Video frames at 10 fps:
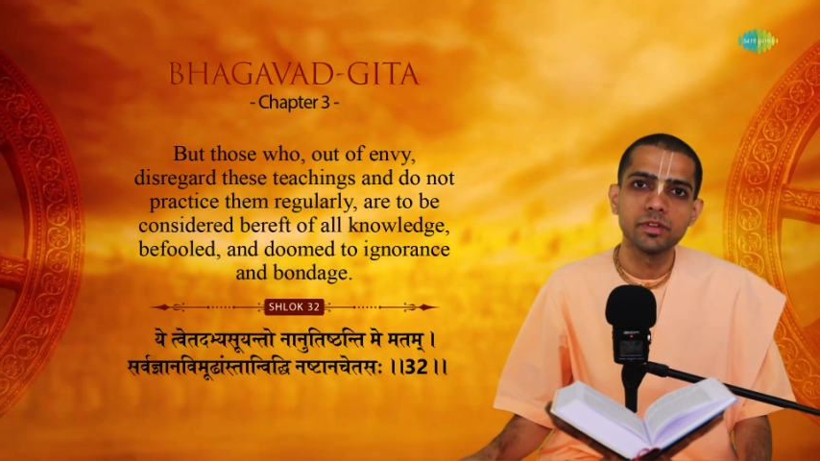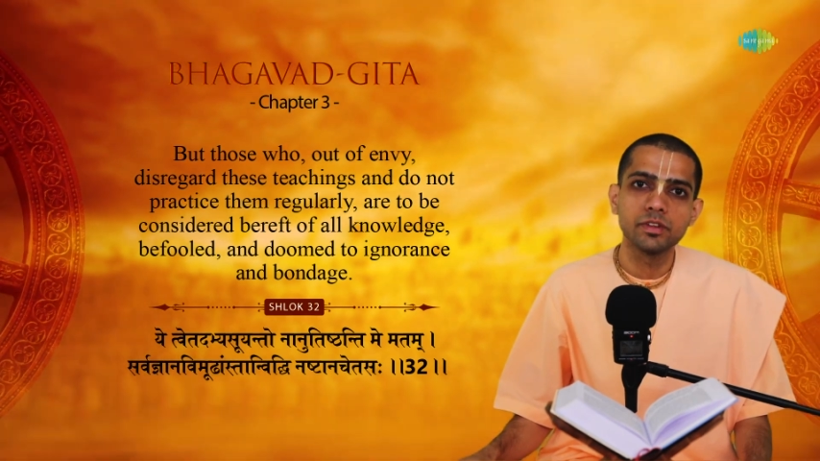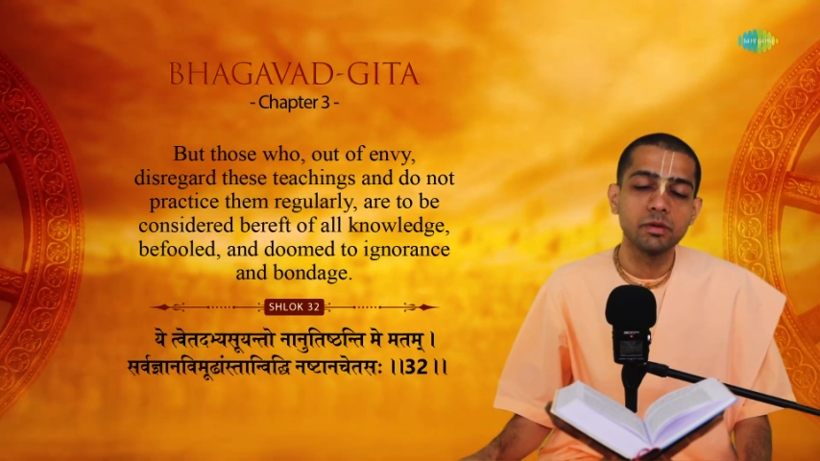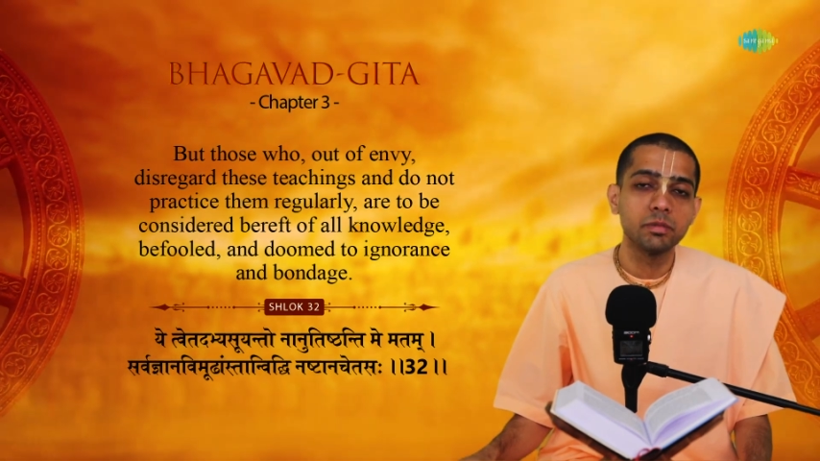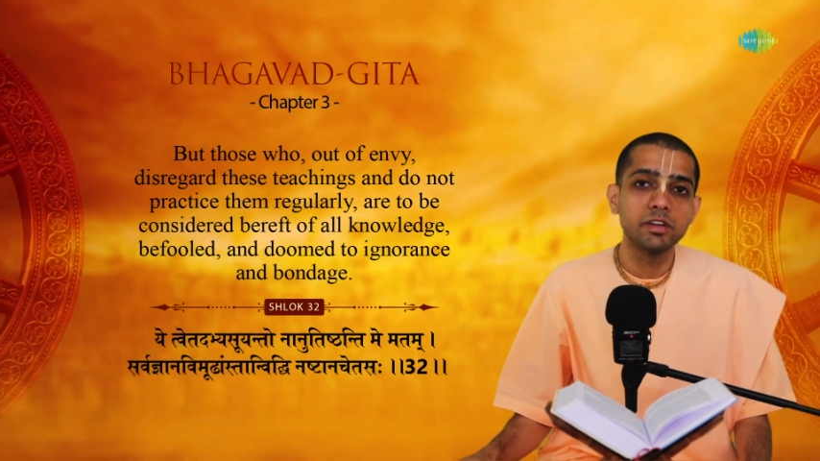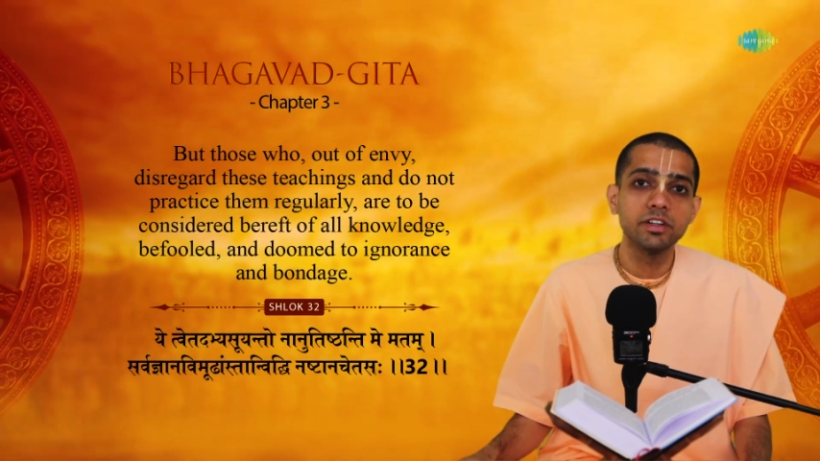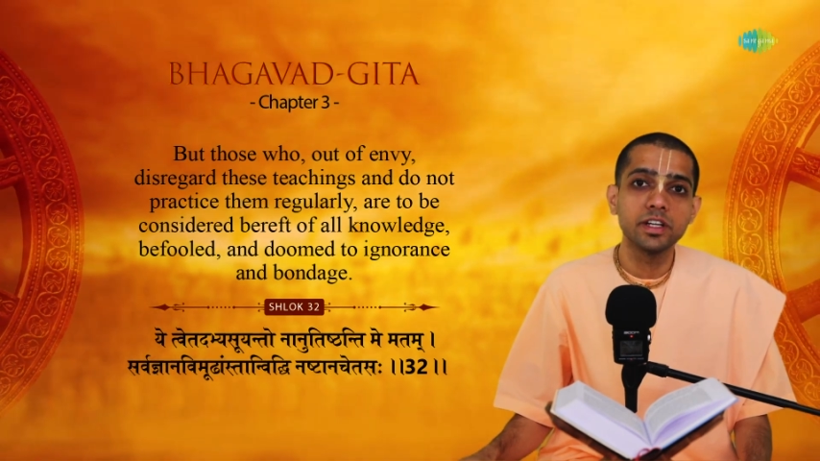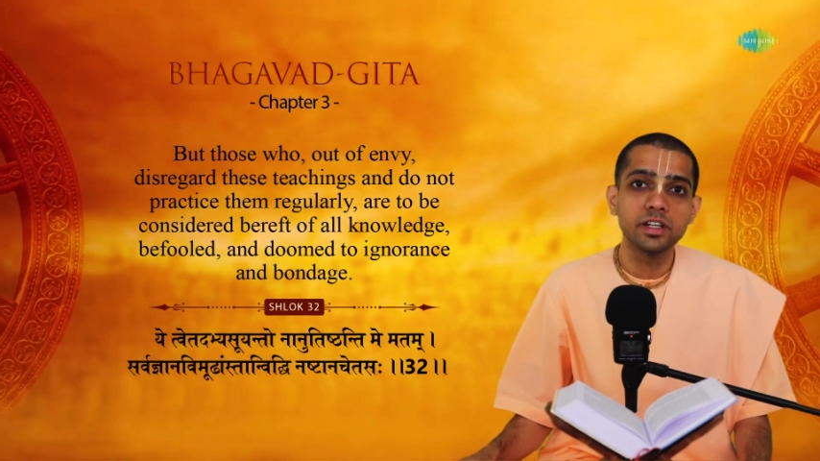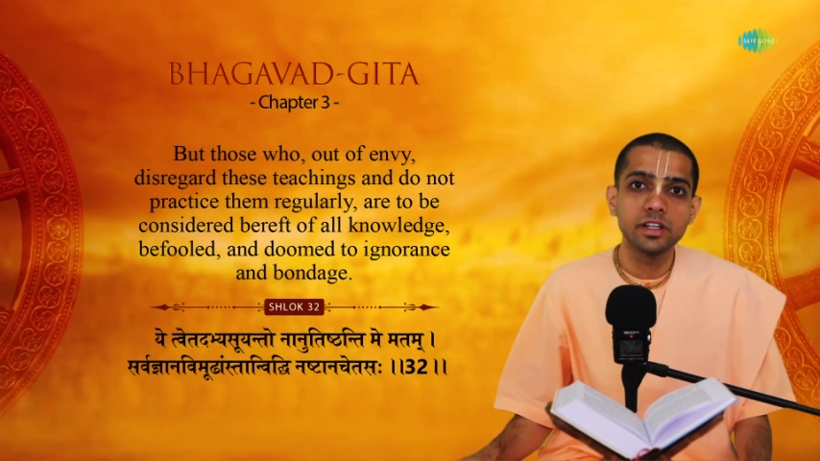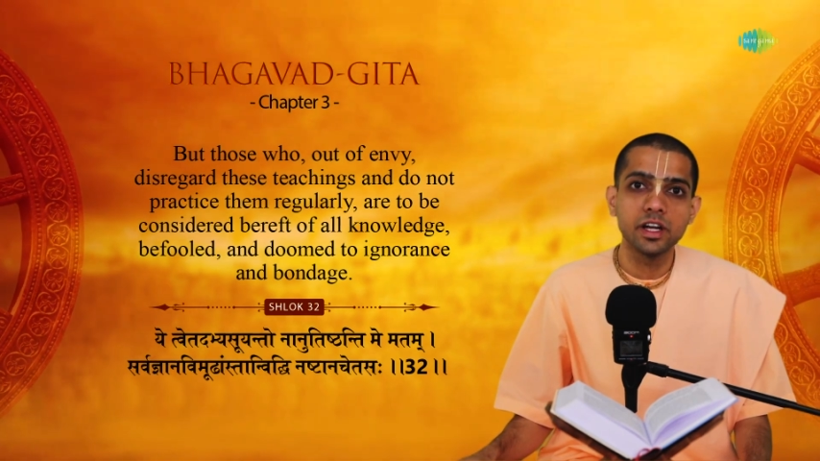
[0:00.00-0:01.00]
Somebody will
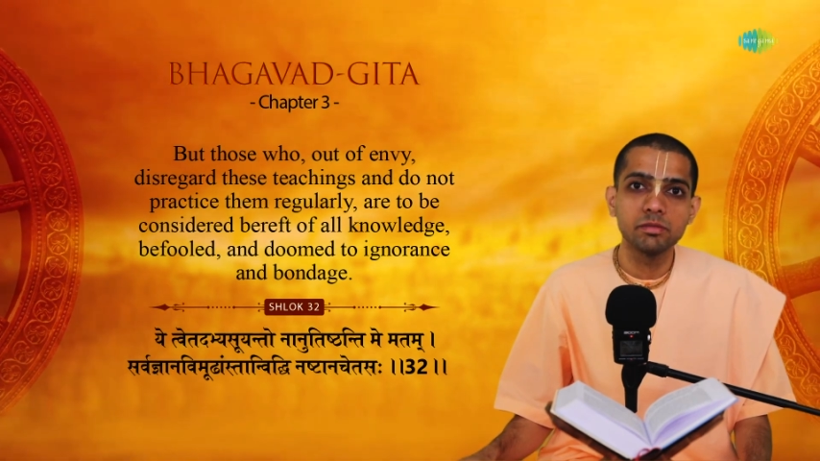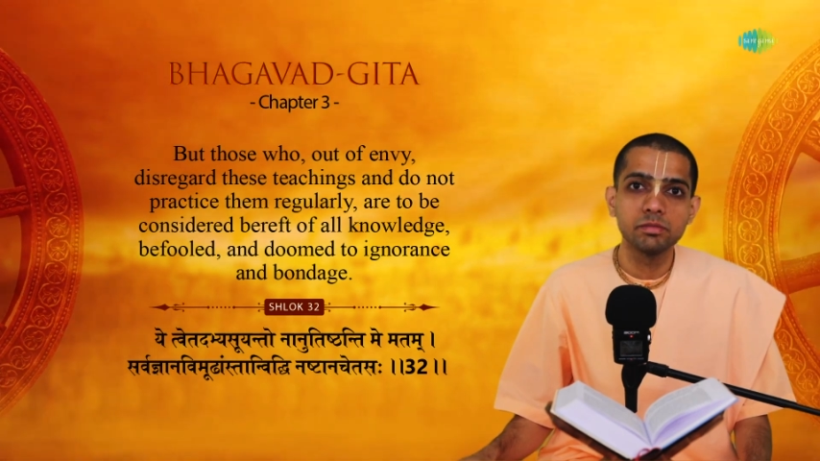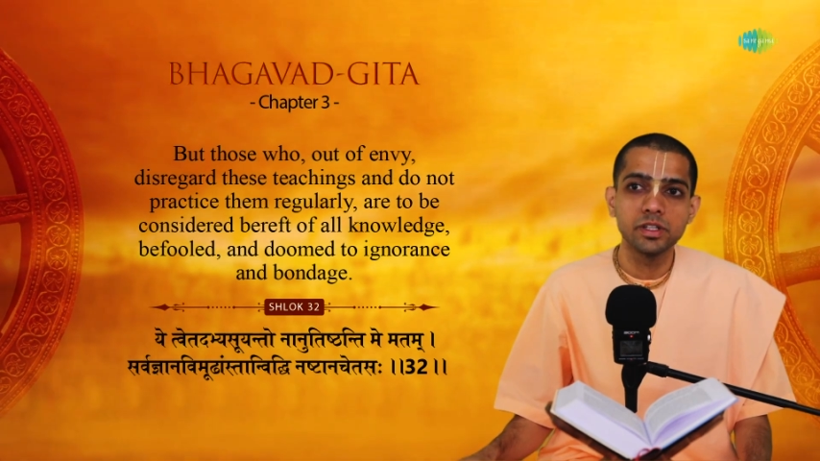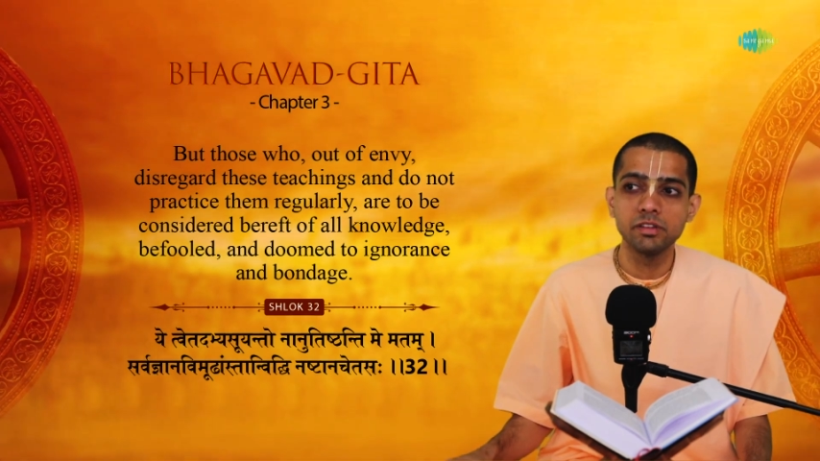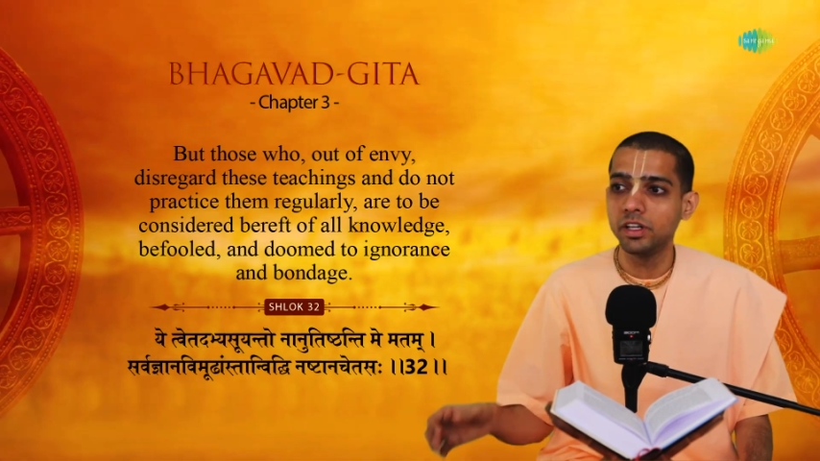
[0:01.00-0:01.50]
kidnap, he will